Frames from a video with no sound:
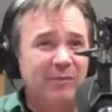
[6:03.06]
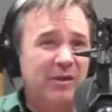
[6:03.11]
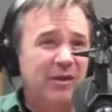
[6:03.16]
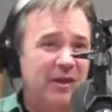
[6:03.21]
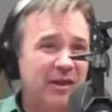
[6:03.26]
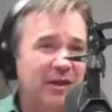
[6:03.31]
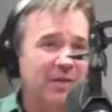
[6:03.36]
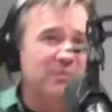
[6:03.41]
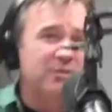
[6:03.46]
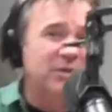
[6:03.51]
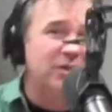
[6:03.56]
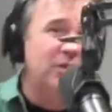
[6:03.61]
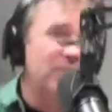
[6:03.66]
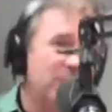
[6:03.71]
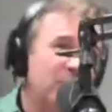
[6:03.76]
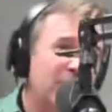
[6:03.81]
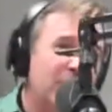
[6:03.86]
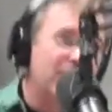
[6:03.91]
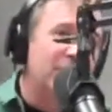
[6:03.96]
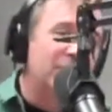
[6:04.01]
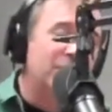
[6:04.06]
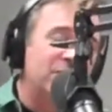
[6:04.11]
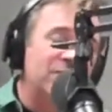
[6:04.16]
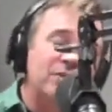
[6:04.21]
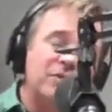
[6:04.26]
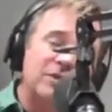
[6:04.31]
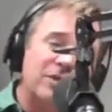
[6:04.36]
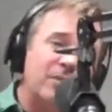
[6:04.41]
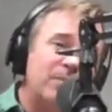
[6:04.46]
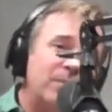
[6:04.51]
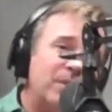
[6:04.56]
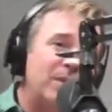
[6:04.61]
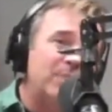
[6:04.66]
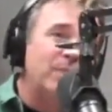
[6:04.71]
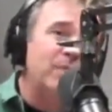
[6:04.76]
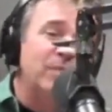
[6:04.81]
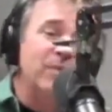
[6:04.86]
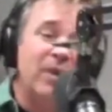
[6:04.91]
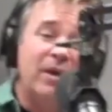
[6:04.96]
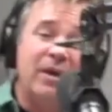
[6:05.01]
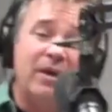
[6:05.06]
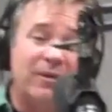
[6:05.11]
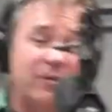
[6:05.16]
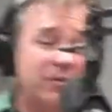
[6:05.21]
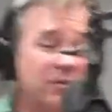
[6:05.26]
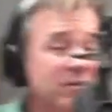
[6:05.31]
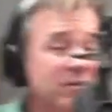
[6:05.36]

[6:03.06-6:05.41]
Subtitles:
when it comes to human nature. And some people, they're